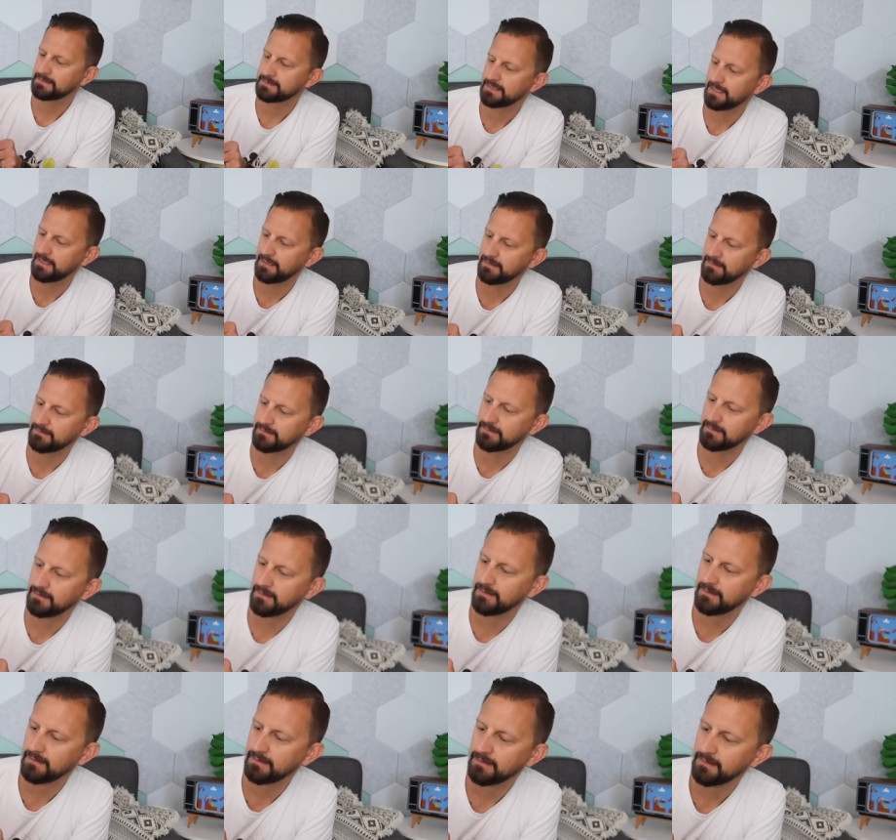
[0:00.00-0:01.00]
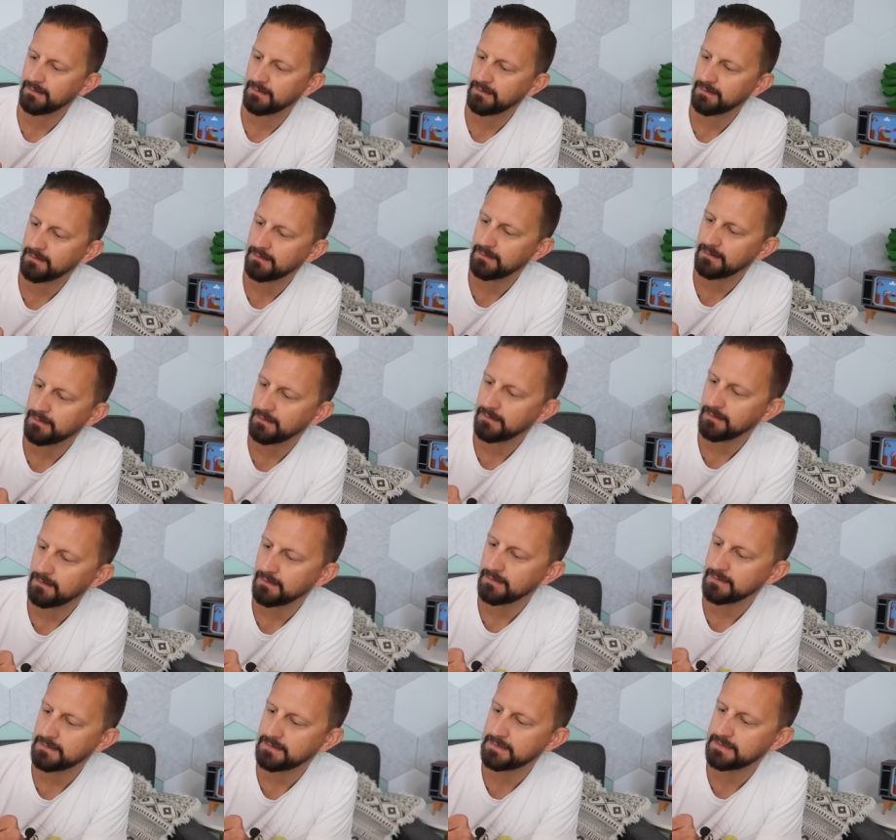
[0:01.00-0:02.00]
it says
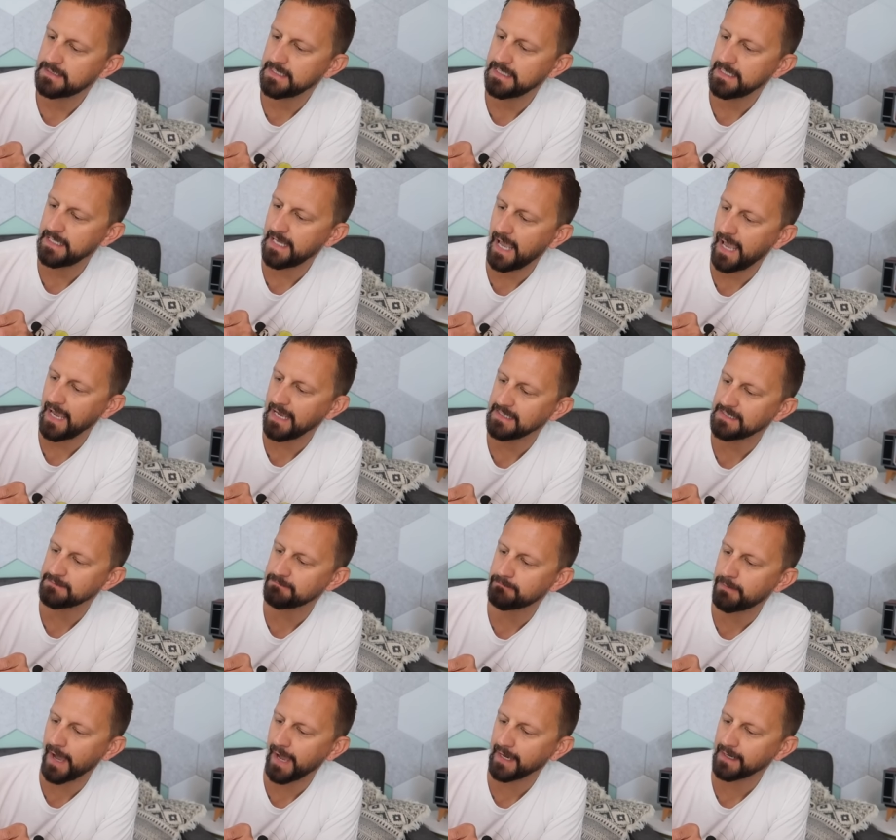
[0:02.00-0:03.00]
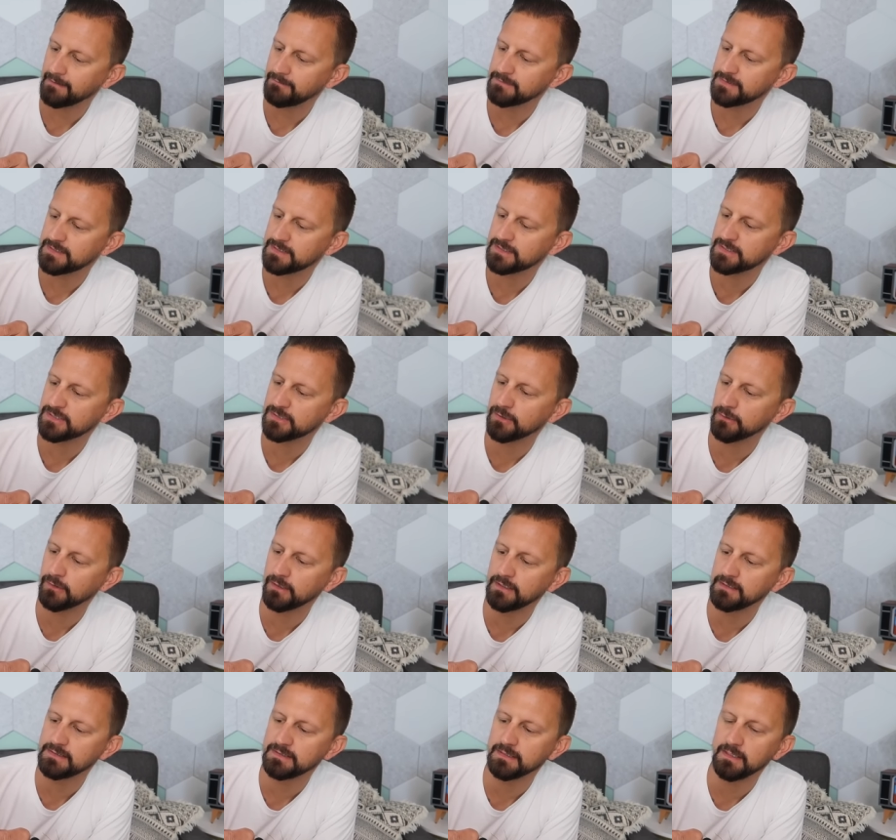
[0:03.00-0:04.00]
D.H. Bagham's
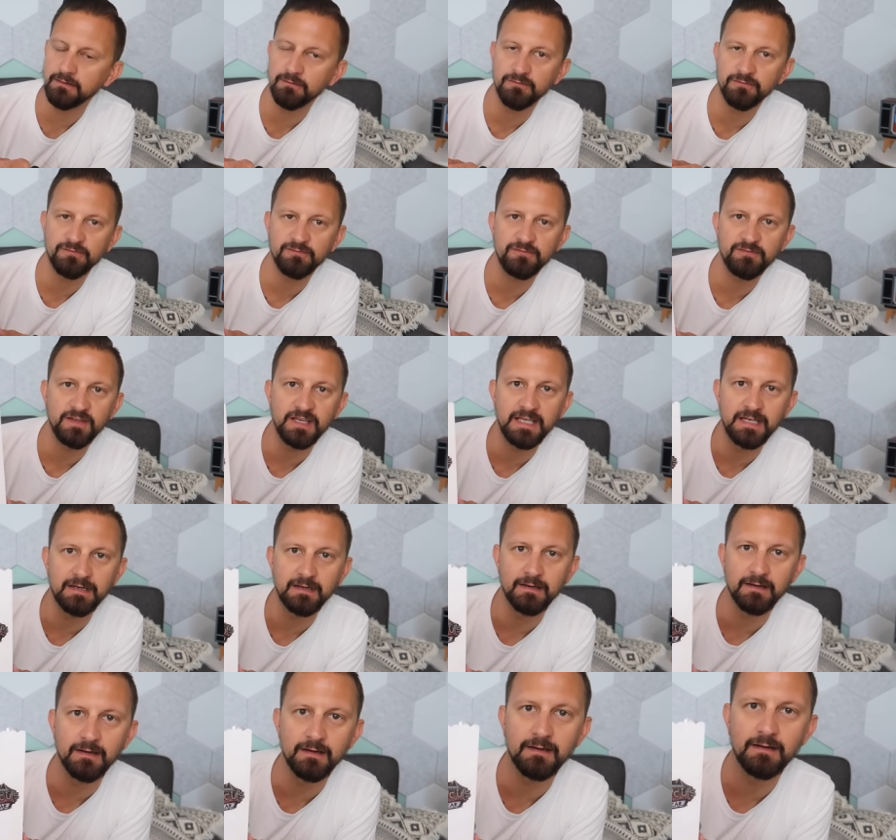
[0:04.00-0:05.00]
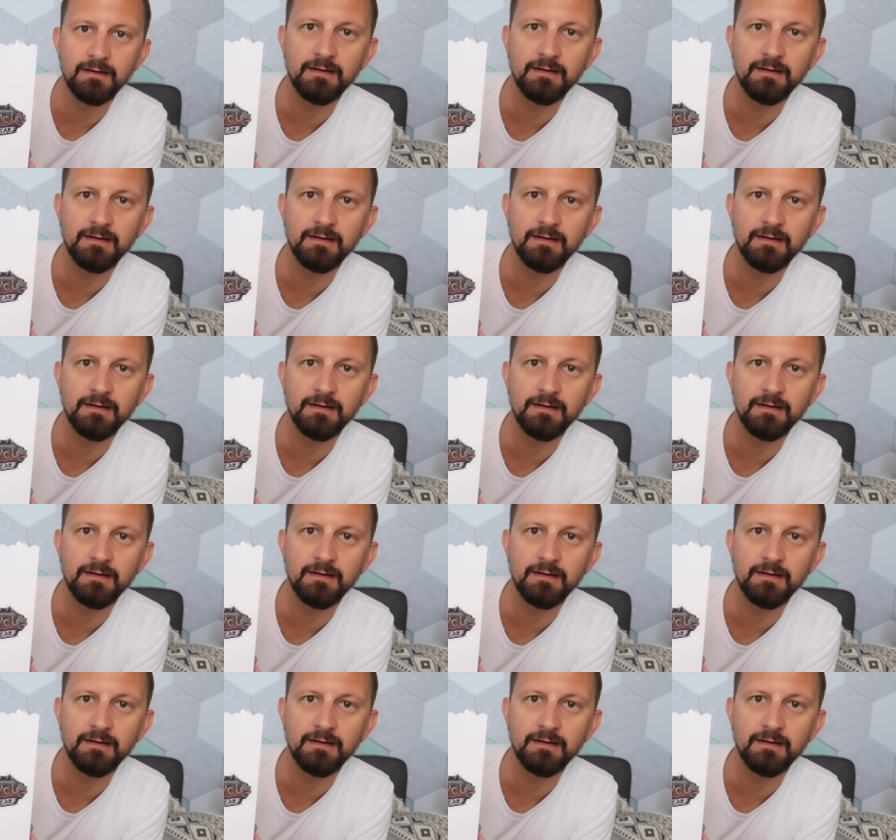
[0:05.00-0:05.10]
Circus of Fear.